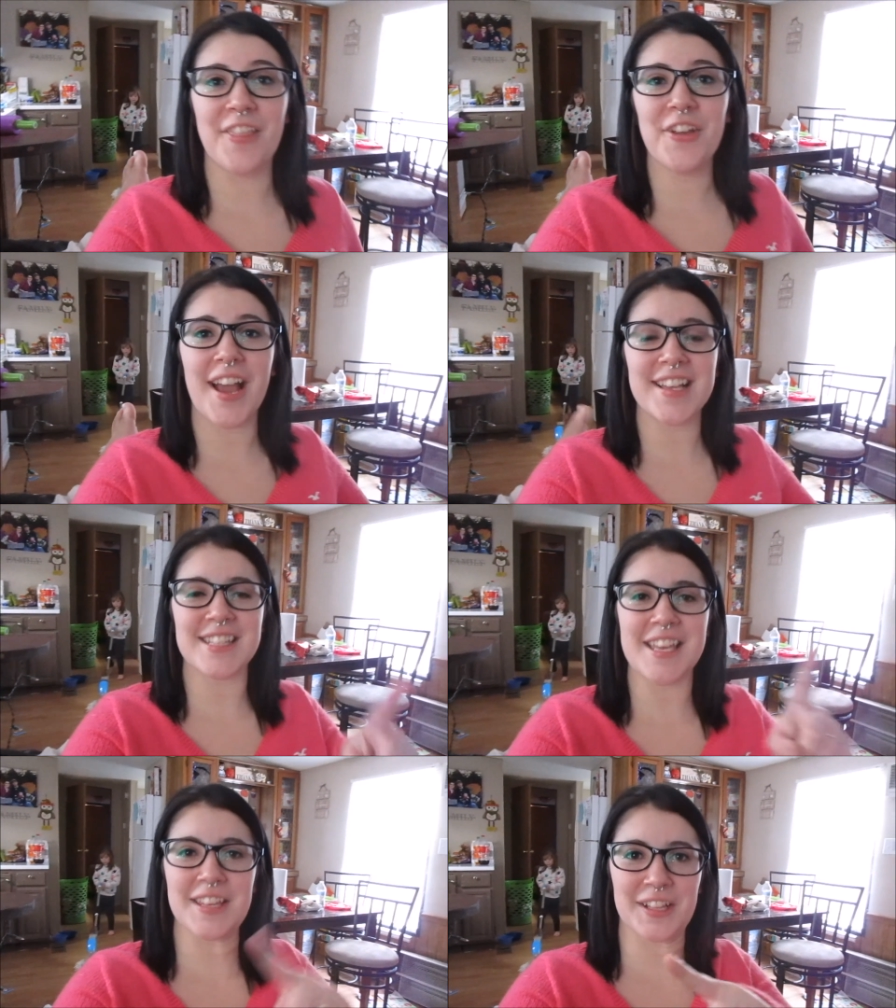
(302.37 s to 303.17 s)
If you guys
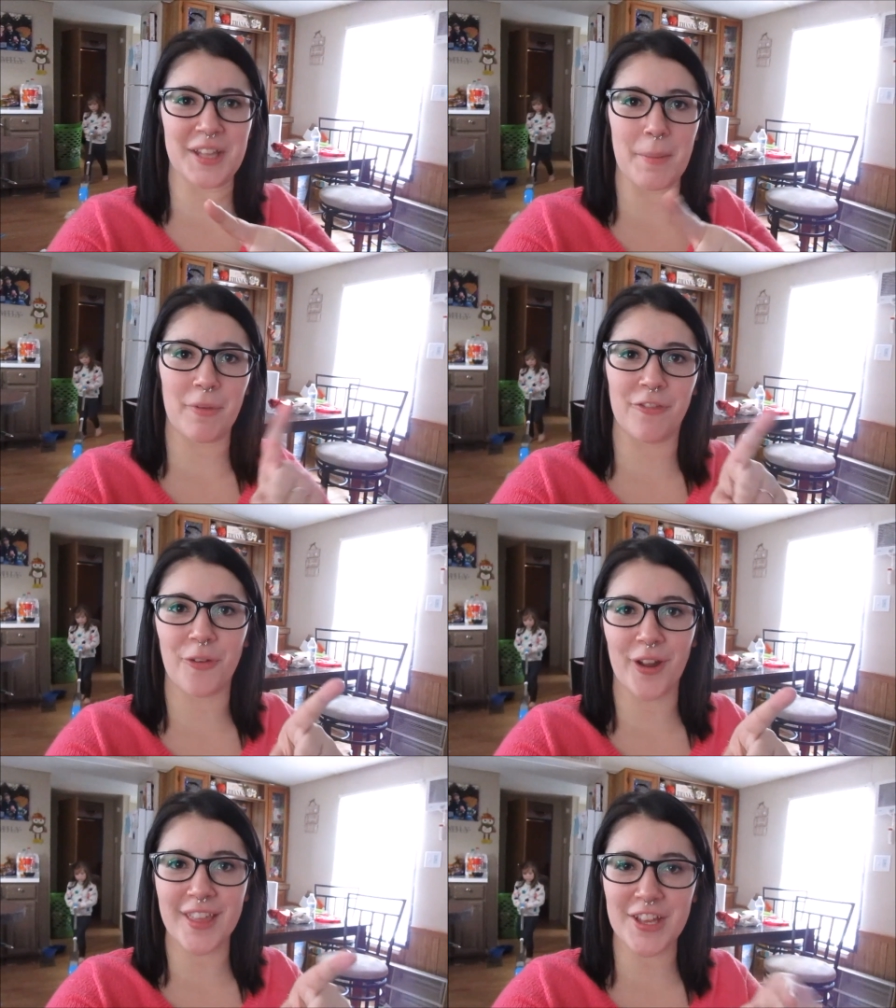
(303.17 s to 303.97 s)
see in the clip
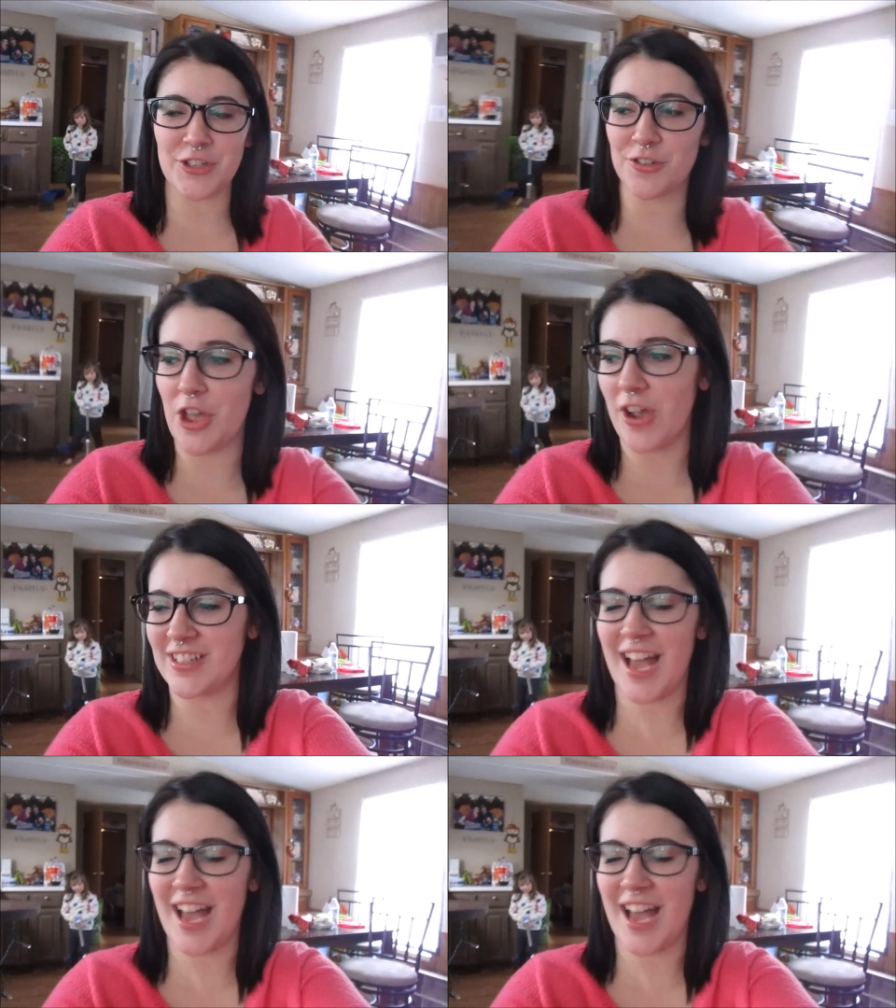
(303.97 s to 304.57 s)
before this, you'll notice